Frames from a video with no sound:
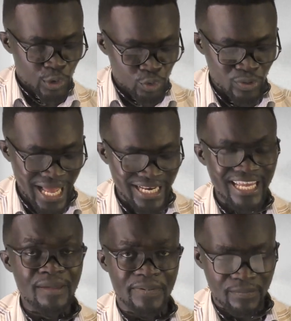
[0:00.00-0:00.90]

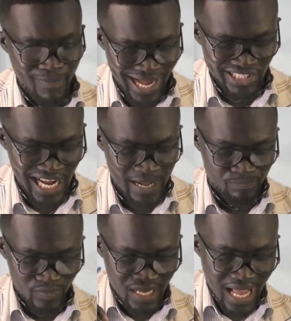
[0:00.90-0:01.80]
Sunan ibn Majah,
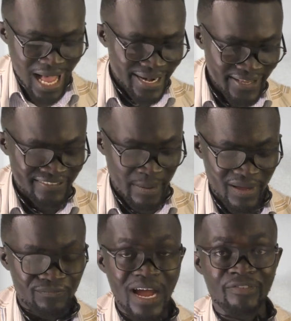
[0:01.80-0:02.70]
hadith
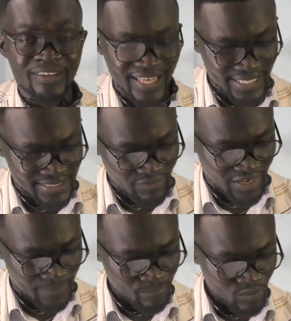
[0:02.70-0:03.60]
number five hundred
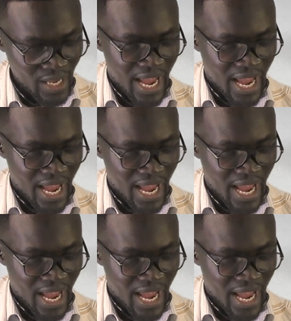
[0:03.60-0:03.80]
thirty-seven.